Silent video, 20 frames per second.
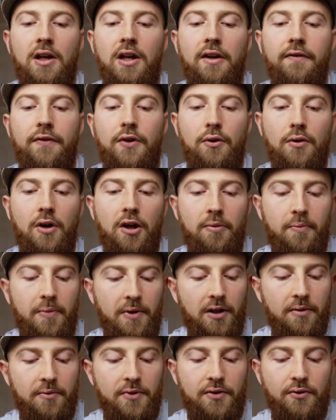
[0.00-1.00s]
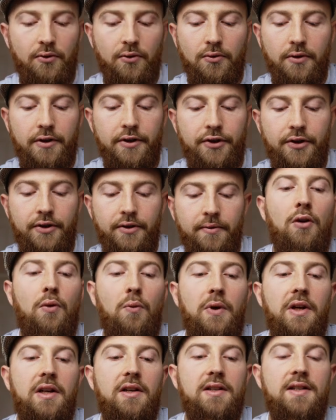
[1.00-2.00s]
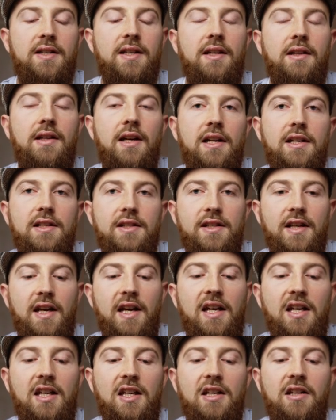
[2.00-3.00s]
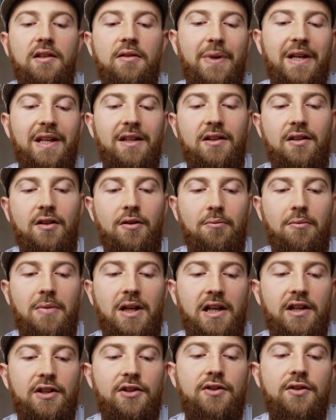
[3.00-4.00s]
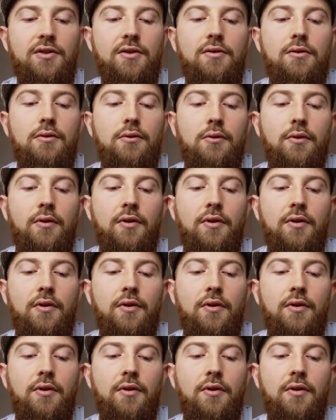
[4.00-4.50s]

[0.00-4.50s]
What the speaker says: If you open up storage, we can see there's a bit that Mac do